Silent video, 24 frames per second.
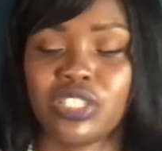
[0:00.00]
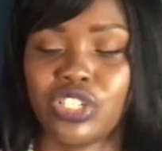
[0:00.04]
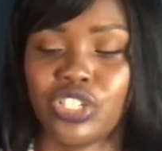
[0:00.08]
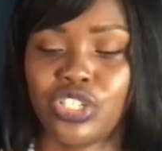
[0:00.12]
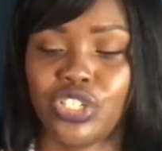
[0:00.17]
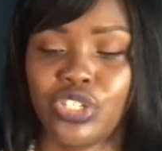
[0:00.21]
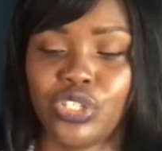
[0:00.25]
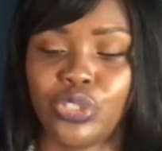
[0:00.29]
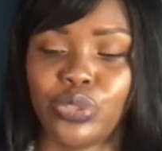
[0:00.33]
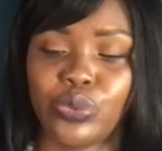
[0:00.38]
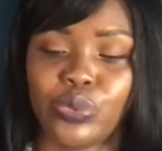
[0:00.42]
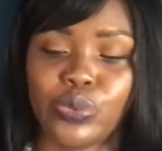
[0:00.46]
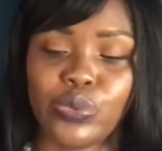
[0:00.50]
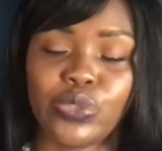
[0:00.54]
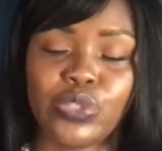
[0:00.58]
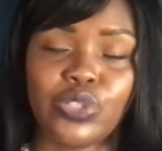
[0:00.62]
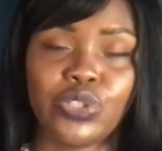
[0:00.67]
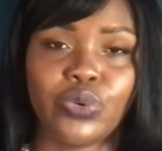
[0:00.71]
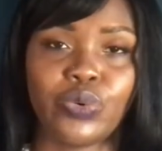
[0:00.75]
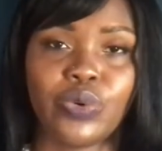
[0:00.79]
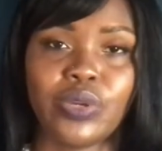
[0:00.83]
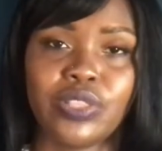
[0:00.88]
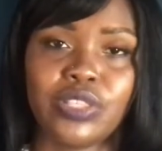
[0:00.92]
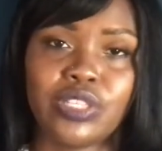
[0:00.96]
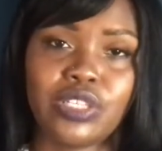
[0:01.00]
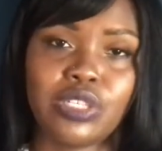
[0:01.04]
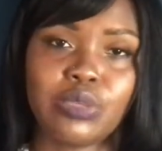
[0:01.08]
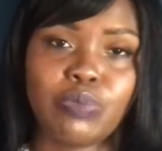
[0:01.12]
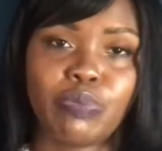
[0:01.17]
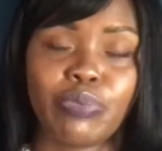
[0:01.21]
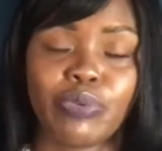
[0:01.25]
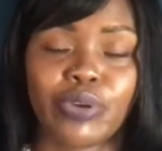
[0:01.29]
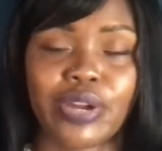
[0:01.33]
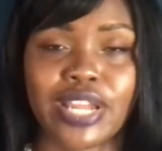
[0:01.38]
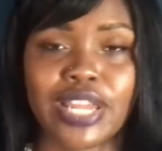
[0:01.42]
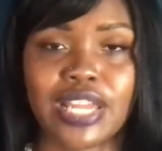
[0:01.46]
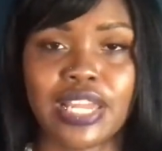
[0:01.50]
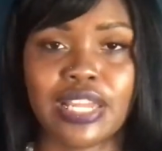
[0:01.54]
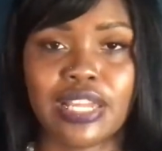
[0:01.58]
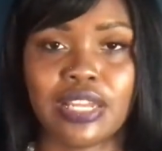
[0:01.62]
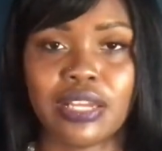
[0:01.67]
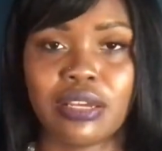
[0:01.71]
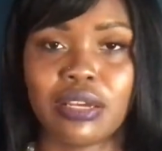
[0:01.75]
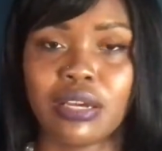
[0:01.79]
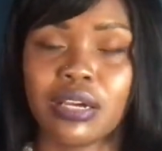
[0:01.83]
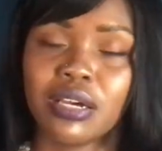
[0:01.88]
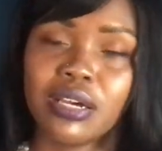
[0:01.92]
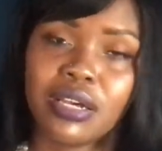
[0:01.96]
to use during the
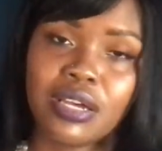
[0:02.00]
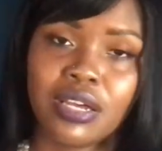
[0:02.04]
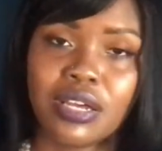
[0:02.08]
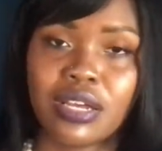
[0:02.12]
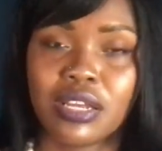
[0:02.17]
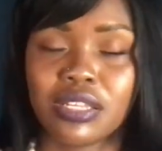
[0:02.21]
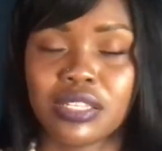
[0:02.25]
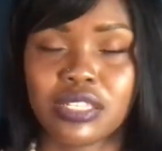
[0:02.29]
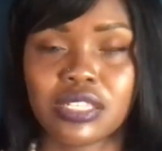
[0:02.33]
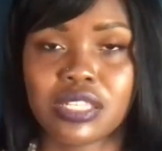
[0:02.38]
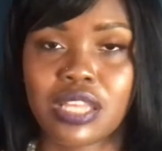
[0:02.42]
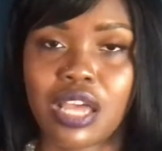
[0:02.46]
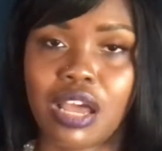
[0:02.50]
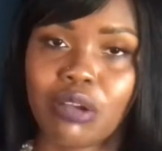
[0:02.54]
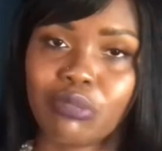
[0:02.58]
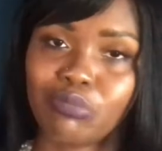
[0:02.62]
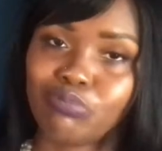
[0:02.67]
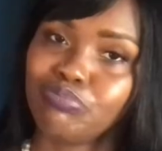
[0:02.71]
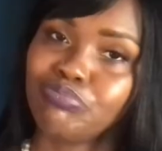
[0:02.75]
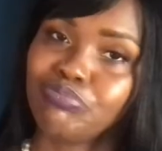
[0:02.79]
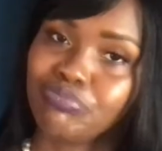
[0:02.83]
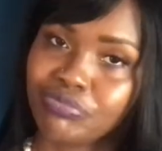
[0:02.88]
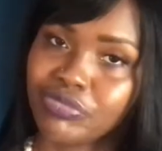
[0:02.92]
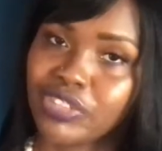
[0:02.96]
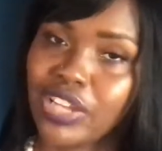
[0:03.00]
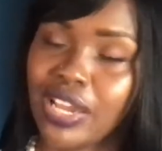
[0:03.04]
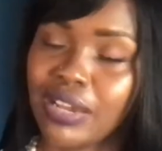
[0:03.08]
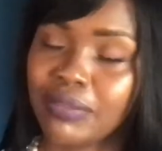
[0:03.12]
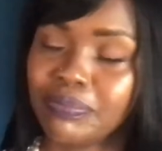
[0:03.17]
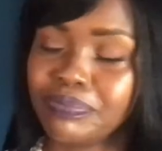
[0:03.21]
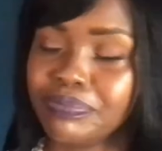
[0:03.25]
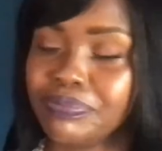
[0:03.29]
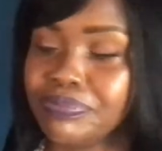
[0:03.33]
spring. So yeah.